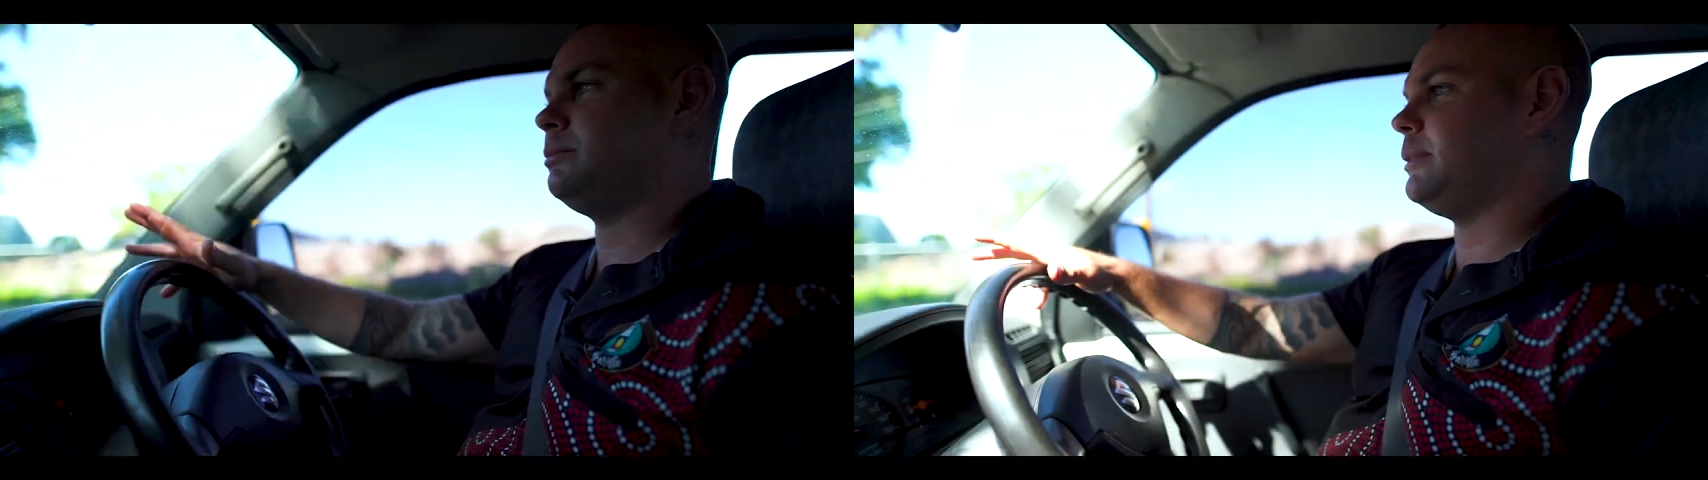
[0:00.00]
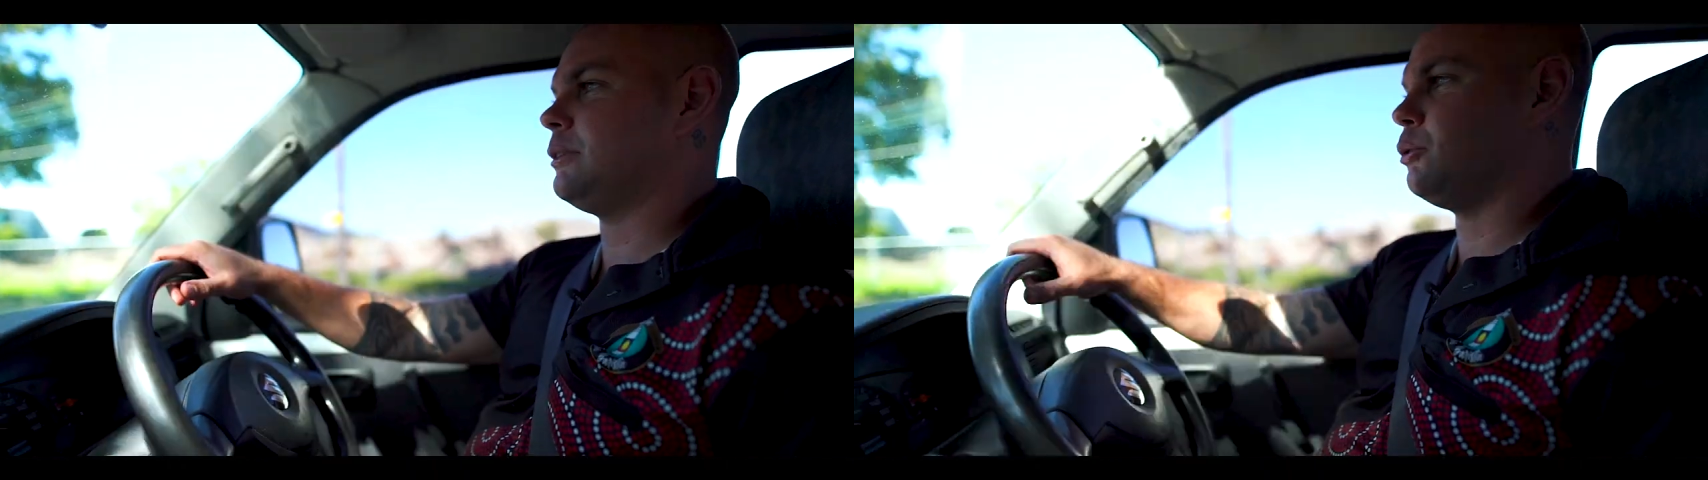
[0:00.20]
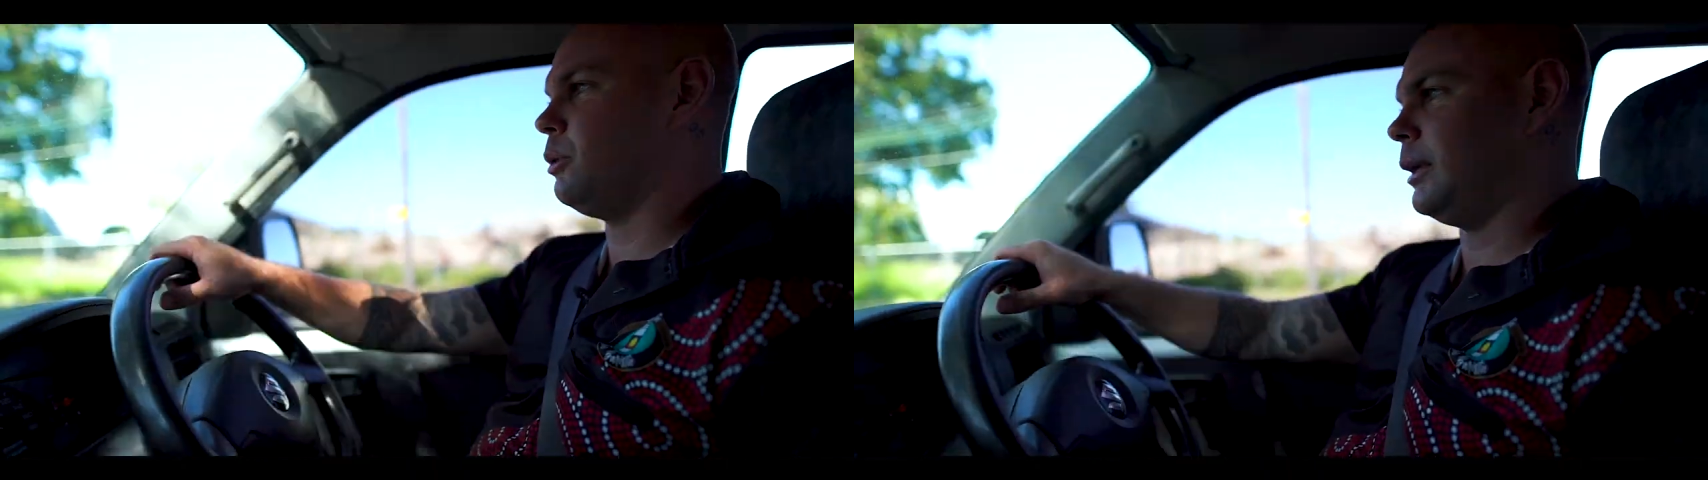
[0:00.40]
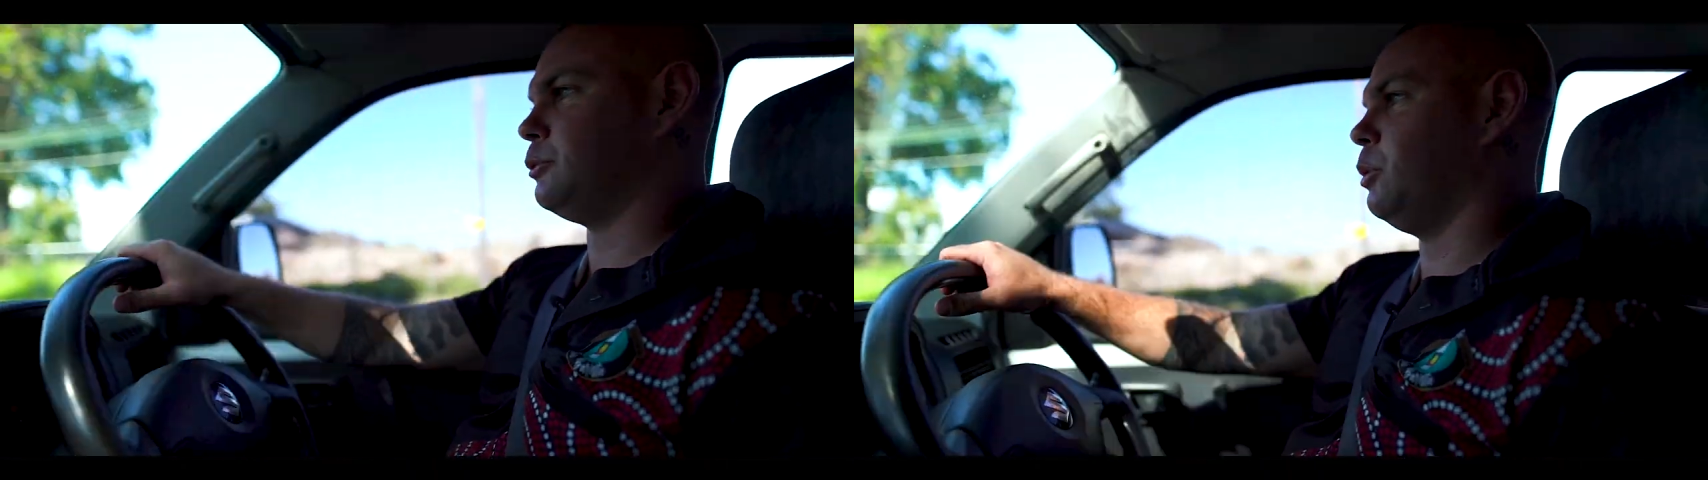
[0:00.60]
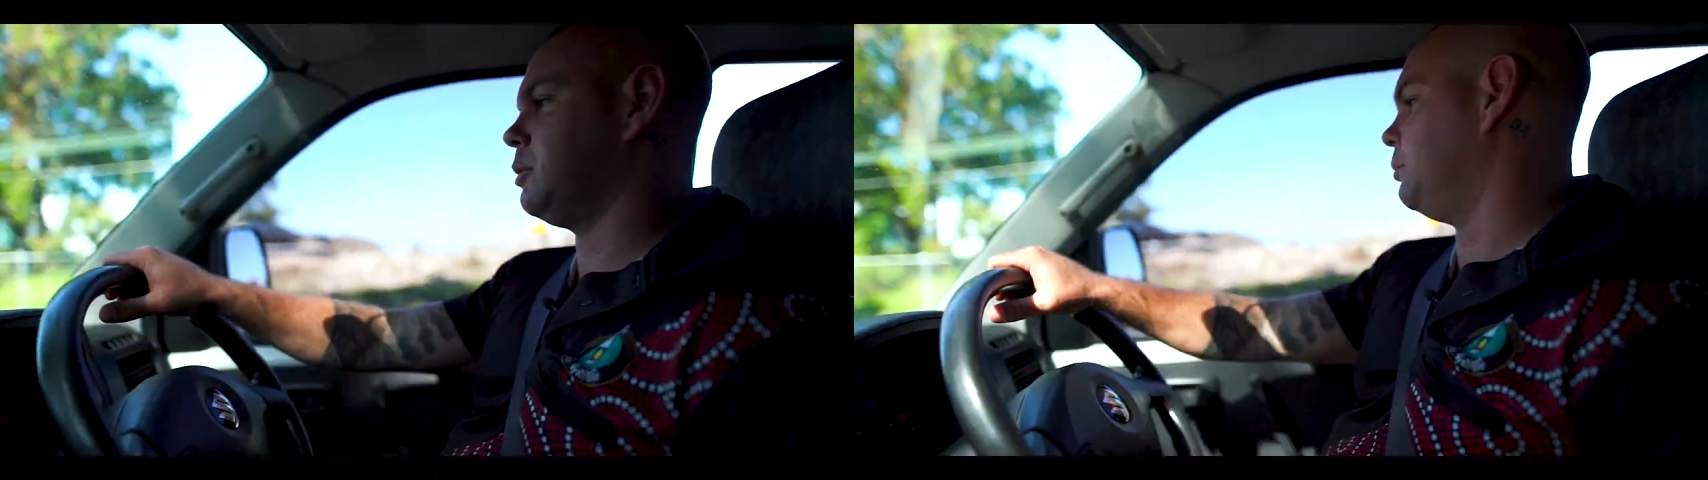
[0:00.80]
that's all they
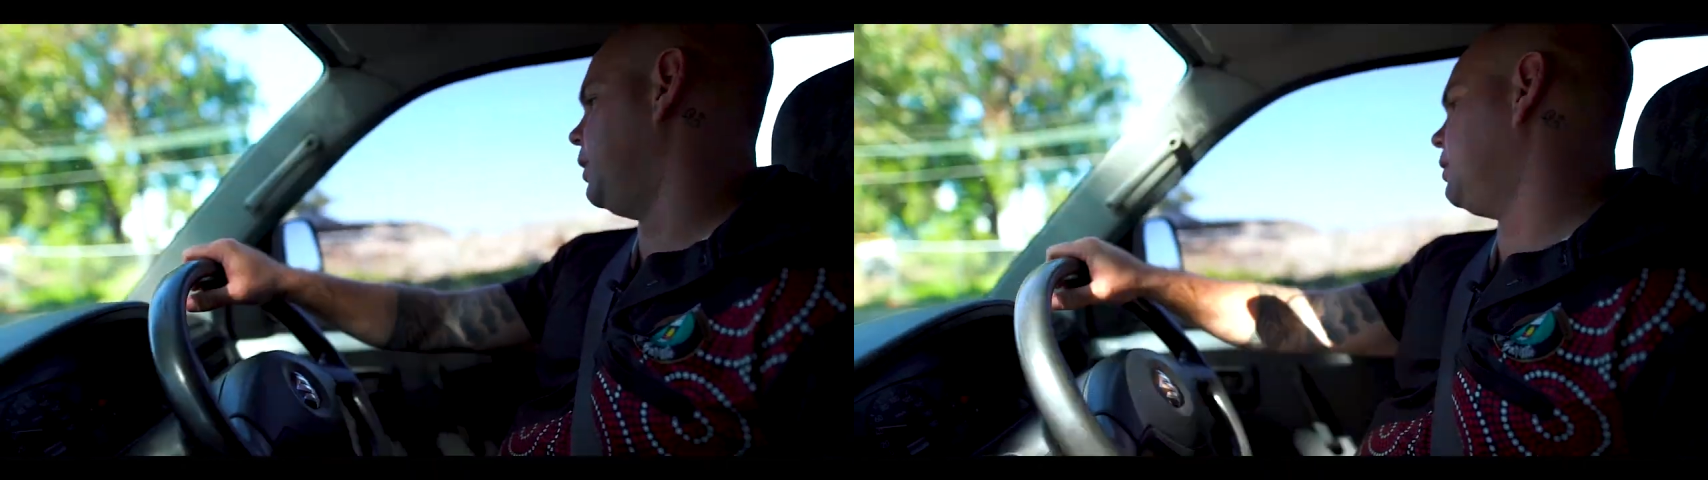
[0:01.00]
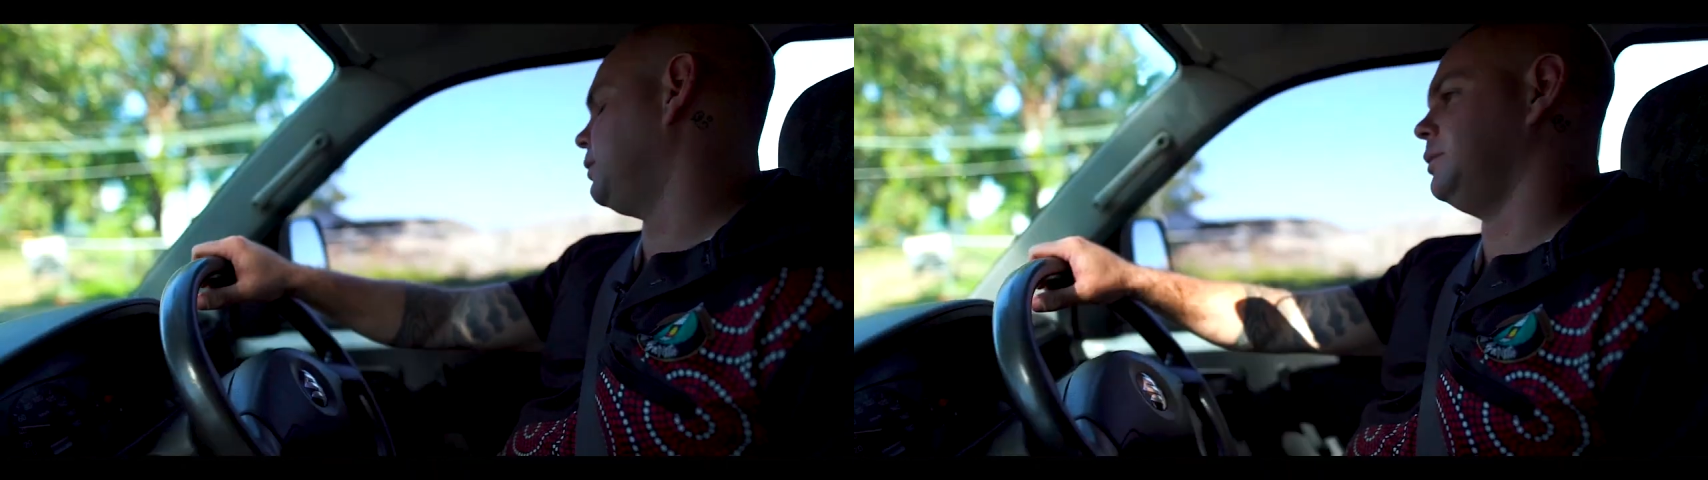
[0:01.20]
talk about.